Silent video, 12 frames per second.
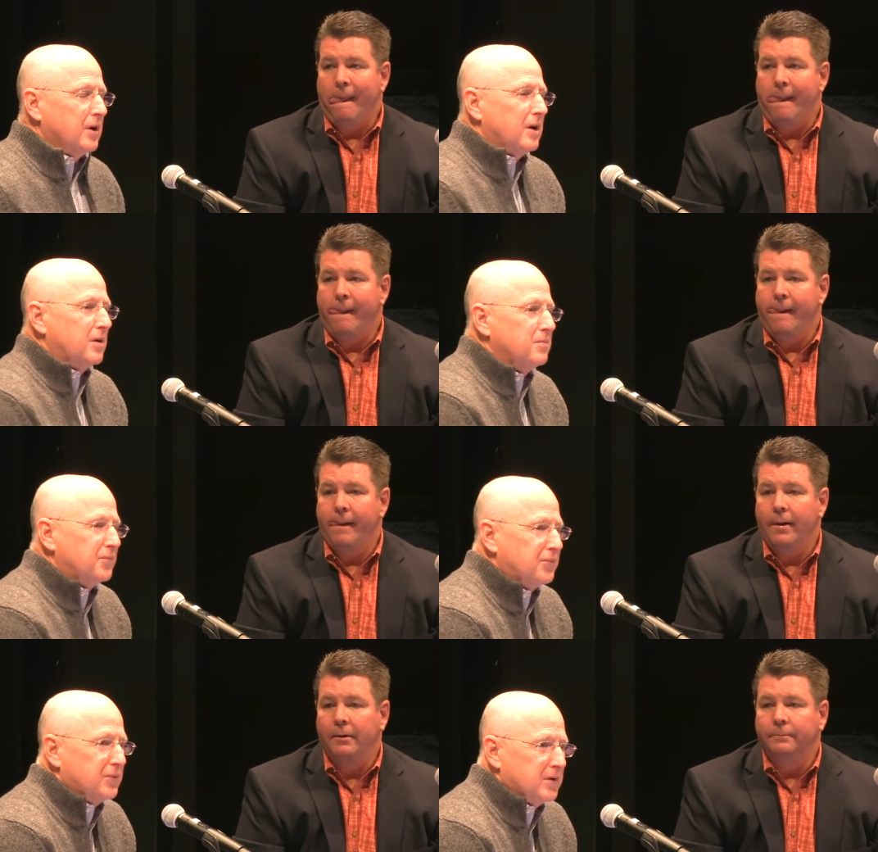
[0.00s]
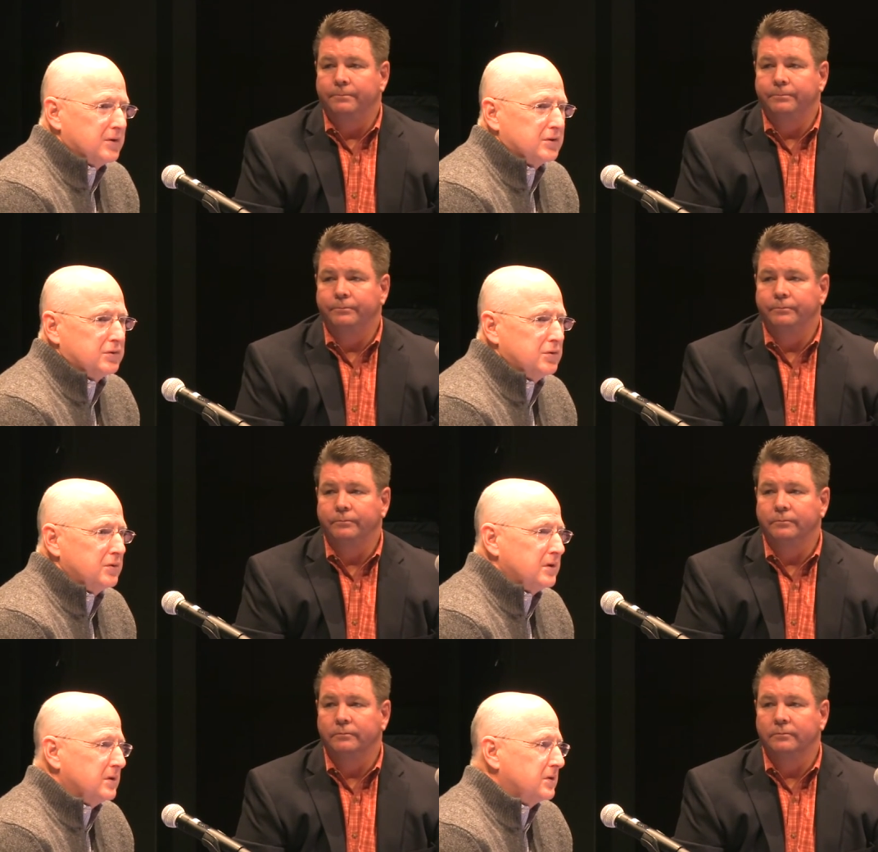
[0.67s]
Speaker 1: um, for the
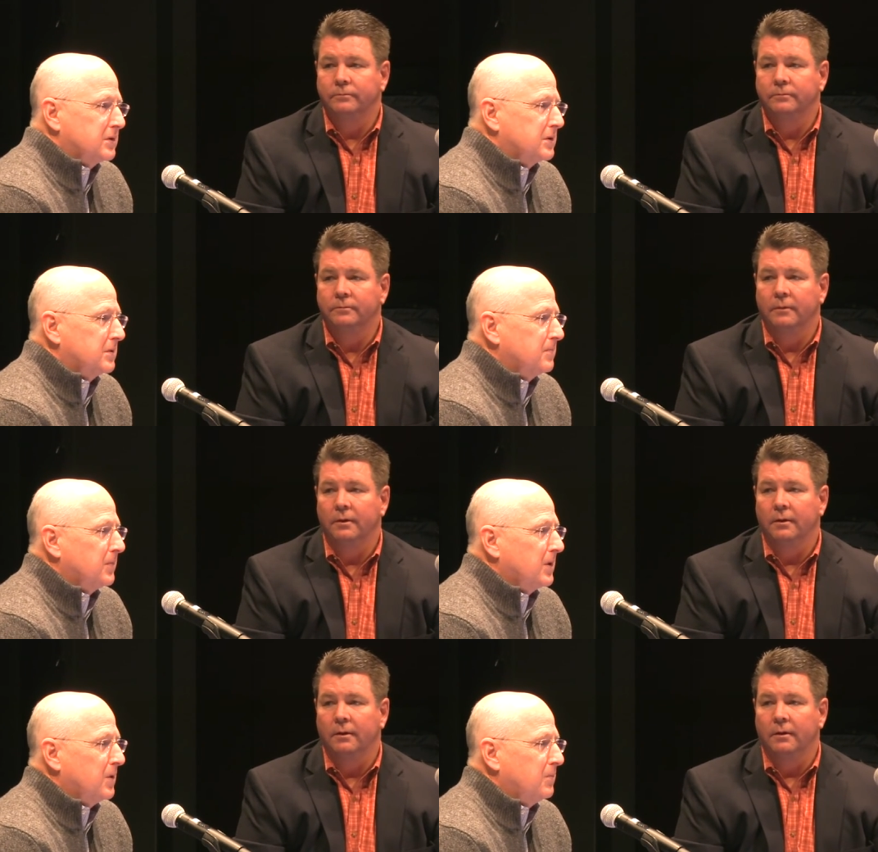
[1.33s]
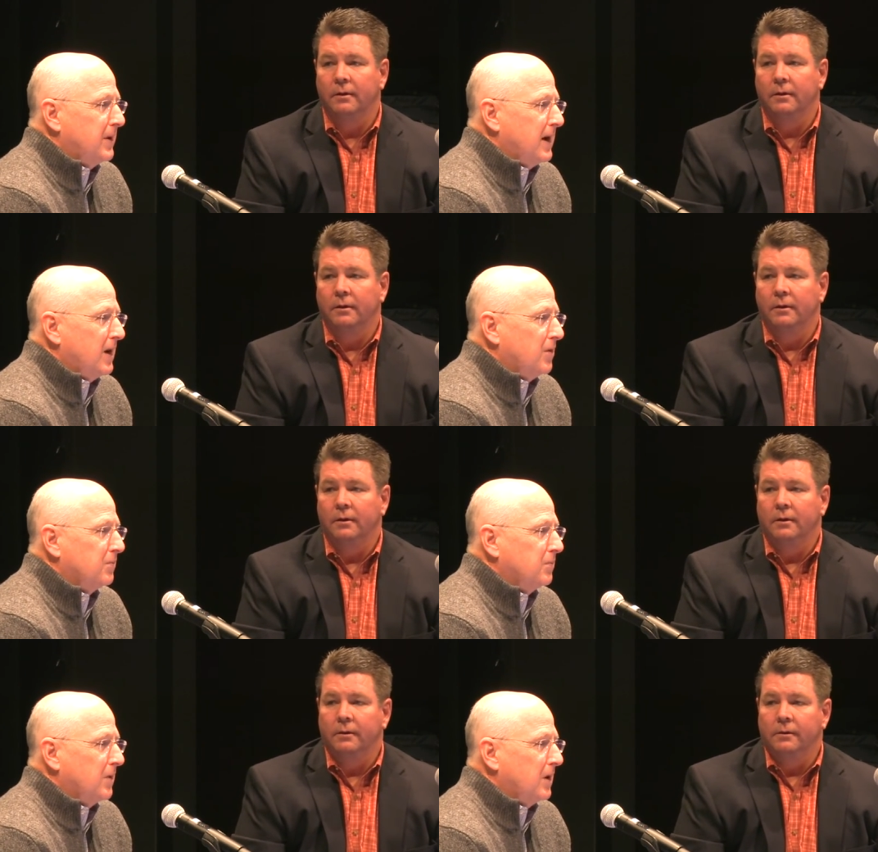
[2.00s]
students
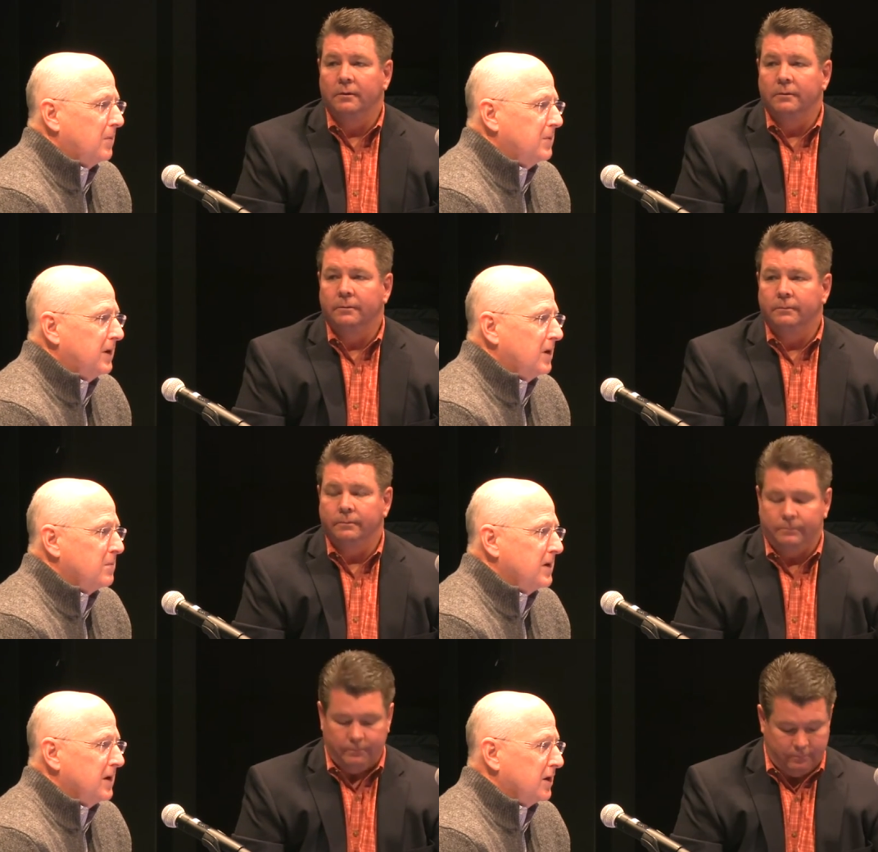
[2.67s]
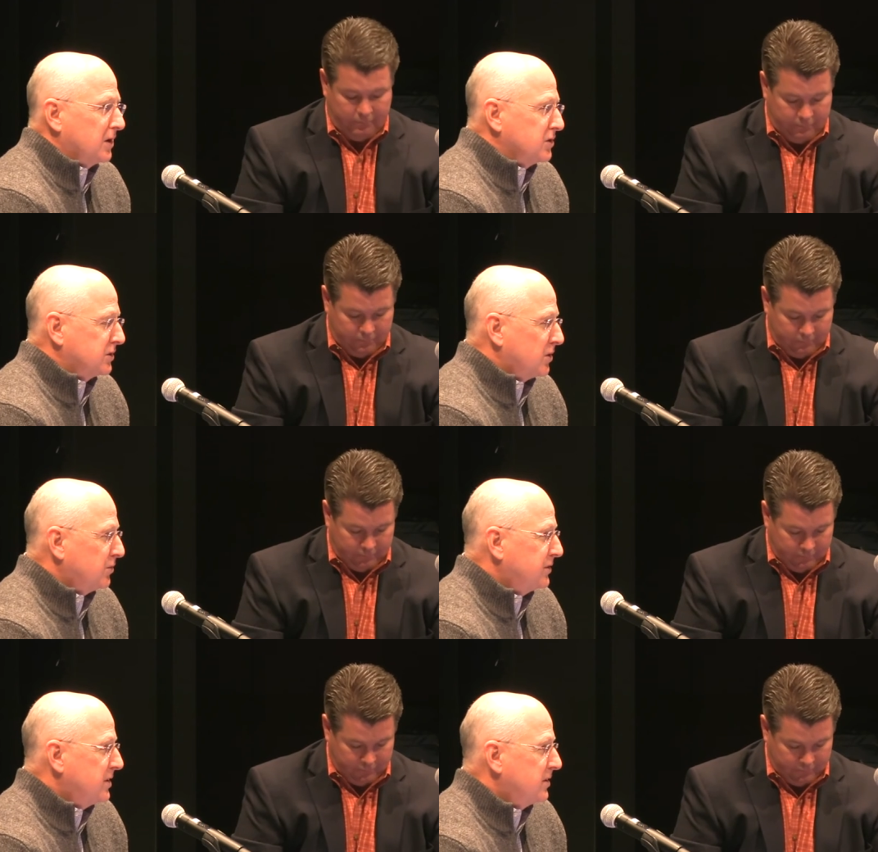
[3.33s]
about uh, becoming a
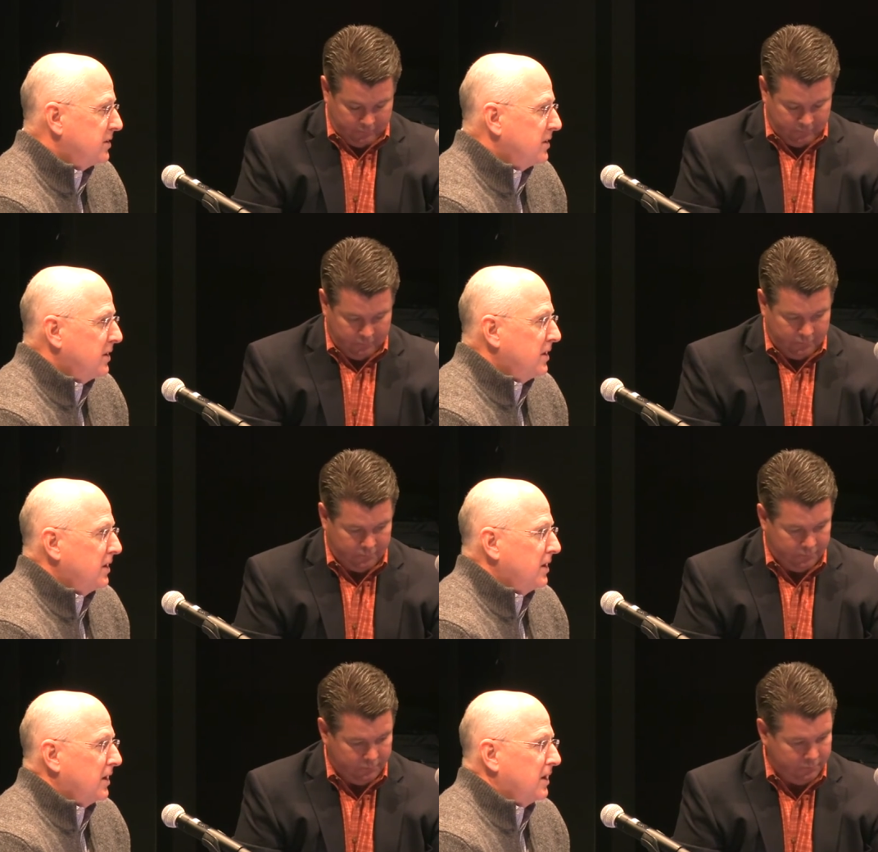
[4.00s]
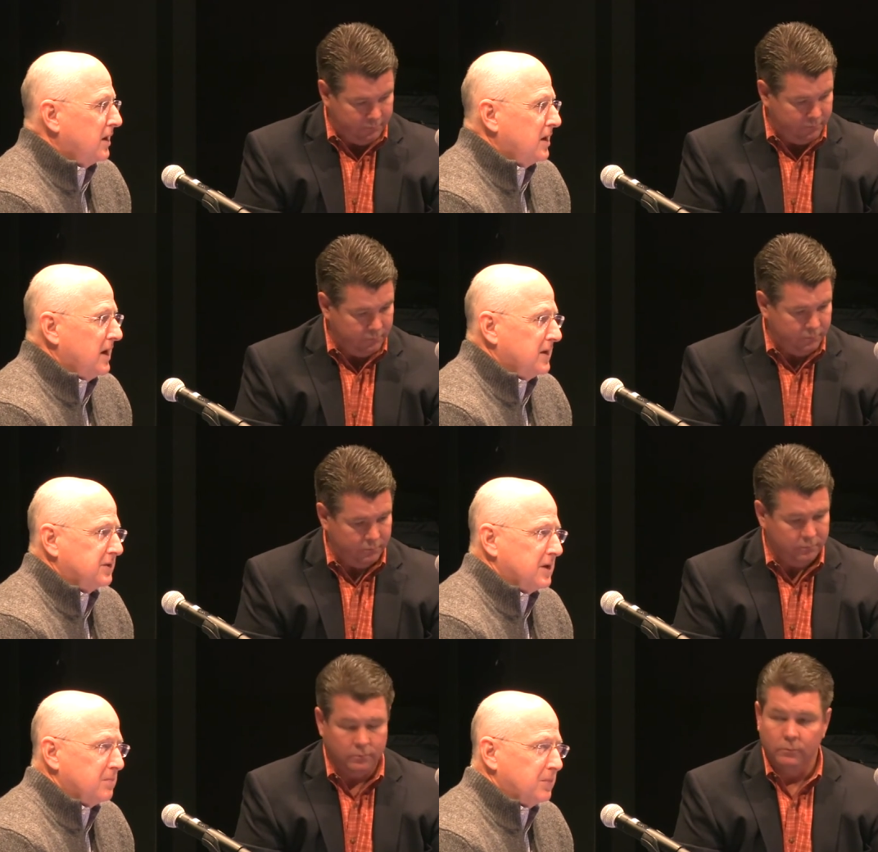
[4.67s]
consultant uh,
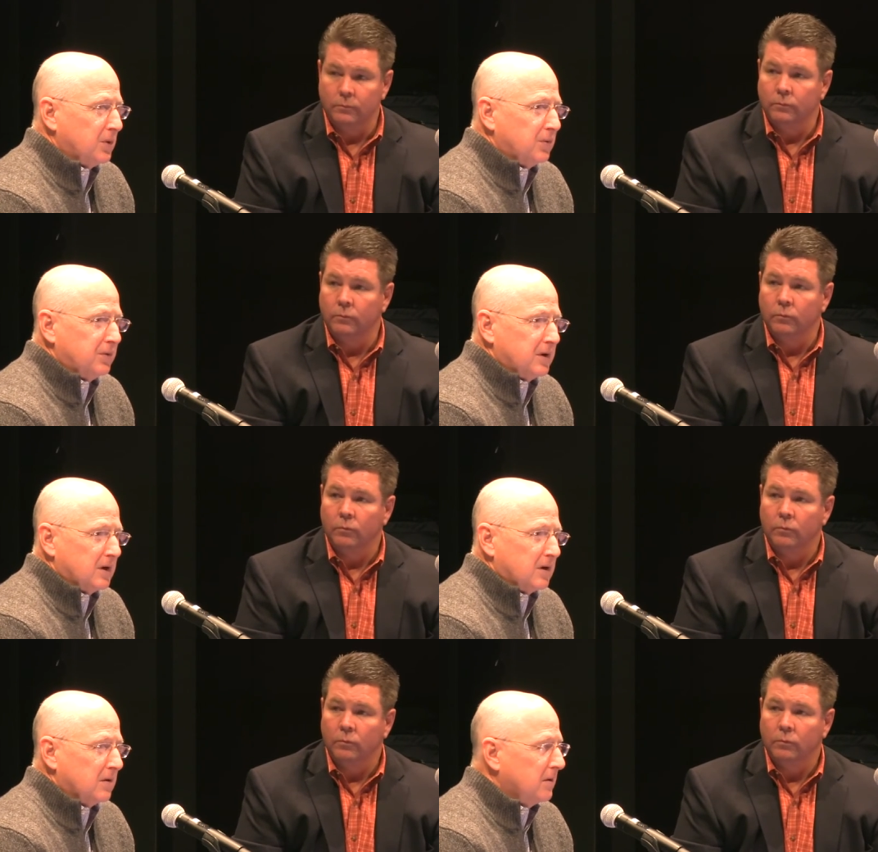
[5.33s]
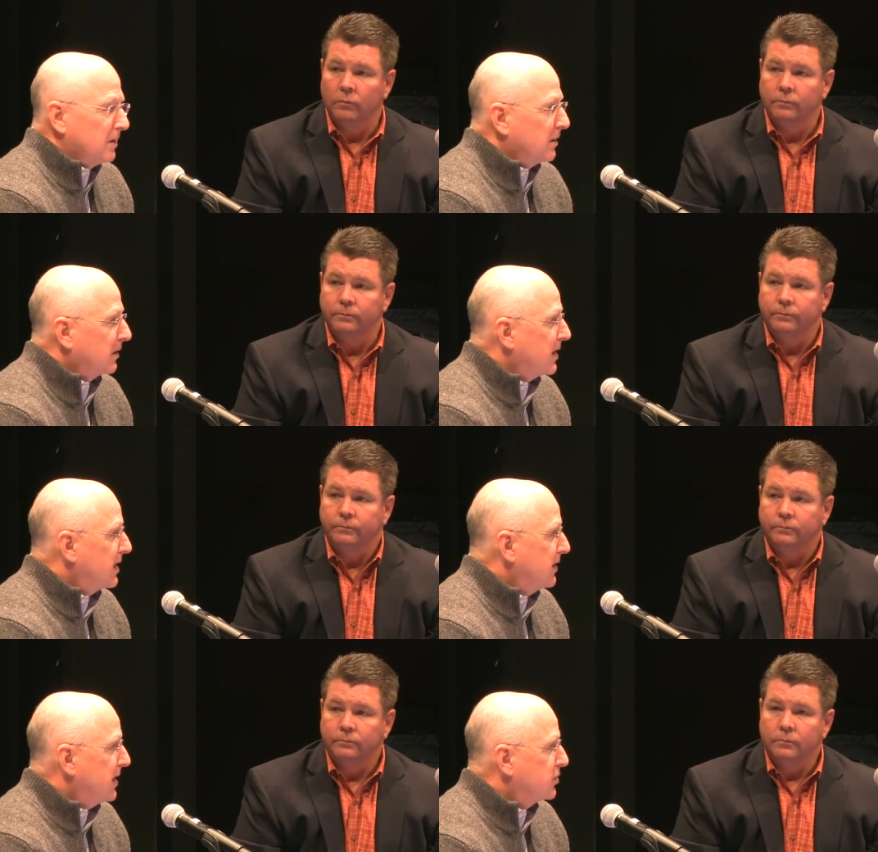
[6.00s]
as they build their uh,
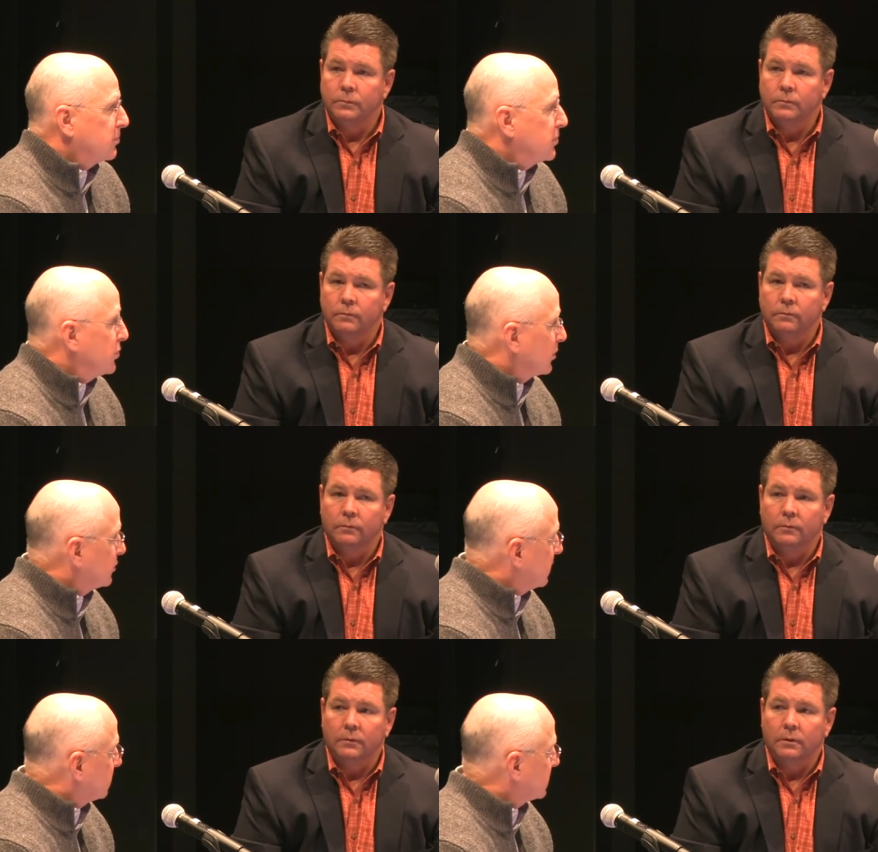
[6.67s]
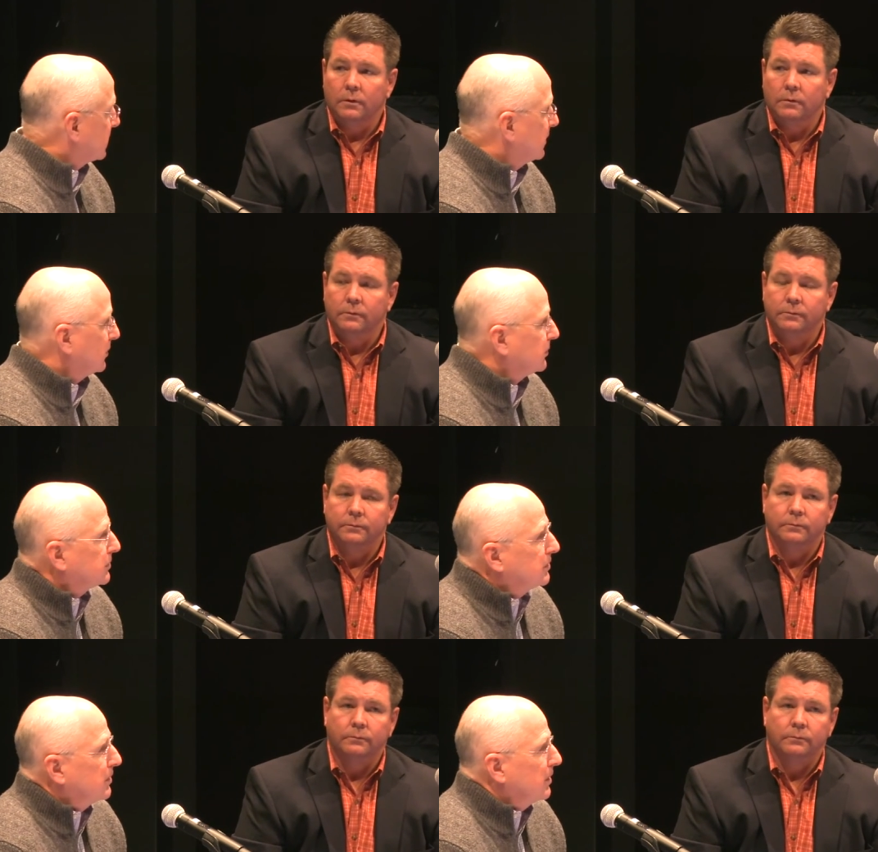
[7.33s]
kind of entrepreneurship
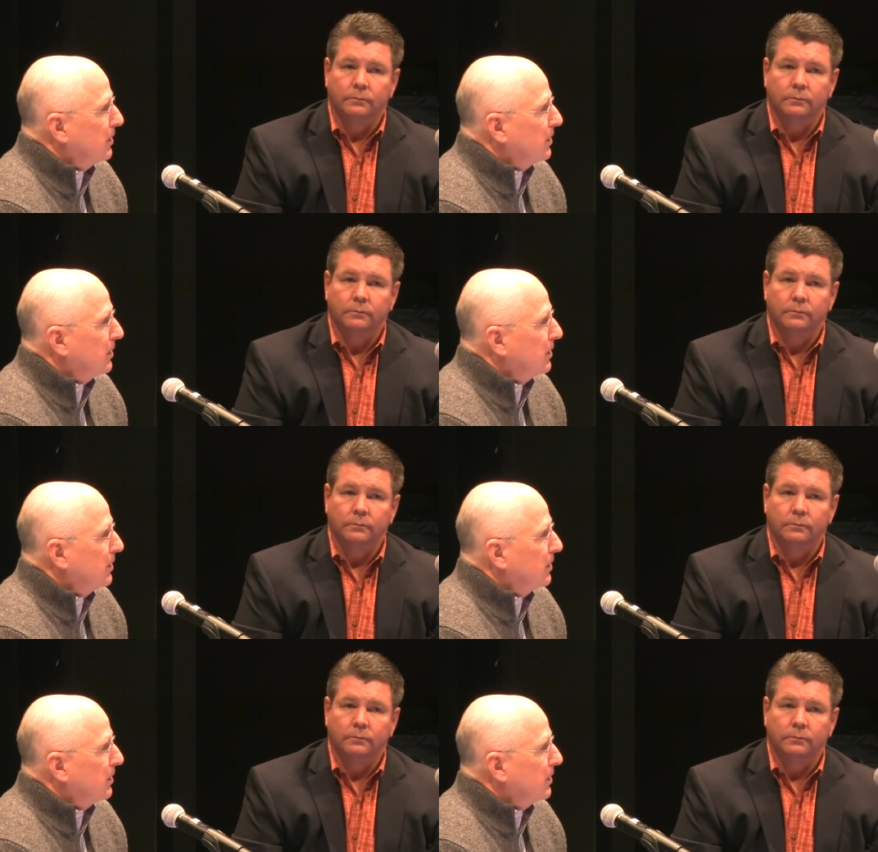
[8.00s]
skills,